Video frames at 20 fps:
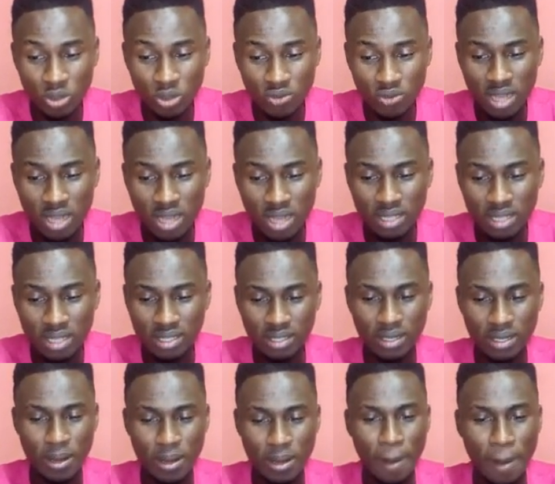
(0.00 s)
looks fine.
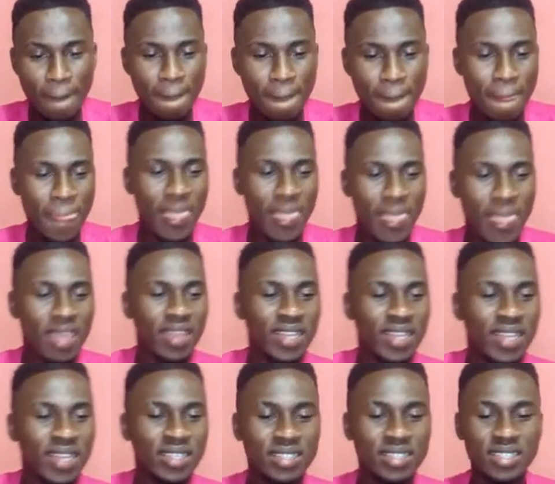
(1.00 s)

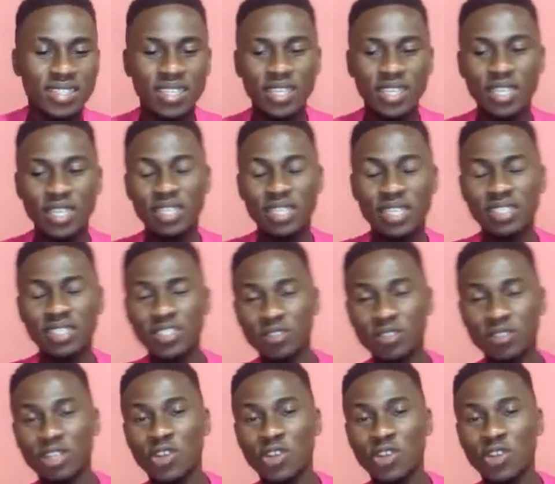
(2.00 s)
And this